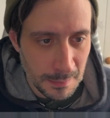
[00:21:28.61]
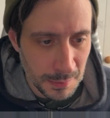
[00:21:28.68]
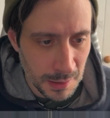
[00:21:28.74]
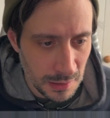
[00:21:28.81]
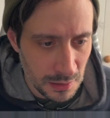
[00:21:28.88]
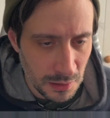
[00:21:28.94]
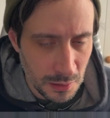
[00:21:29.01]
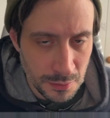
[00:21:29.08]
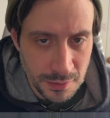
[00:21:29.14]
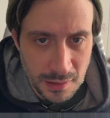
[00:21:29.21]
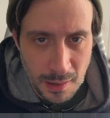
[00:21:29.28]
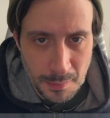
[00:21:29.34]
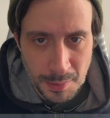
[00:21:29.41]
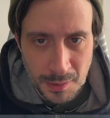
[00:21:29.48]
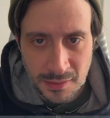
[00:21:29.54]
I'm going to close a
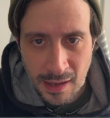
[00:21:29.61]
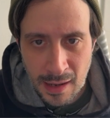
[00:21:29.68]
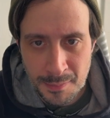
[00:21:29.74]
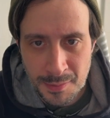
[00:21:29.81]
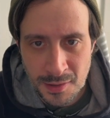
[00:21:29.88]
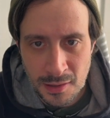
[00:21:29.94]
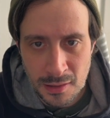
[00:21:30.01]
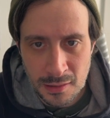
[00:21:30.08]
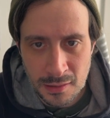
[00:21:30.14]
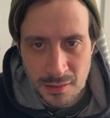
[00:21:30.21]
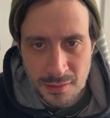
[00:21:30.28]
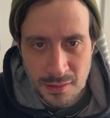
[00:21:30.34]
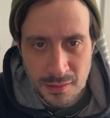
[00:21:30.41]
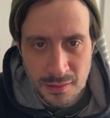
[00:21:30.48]
couple tabs here because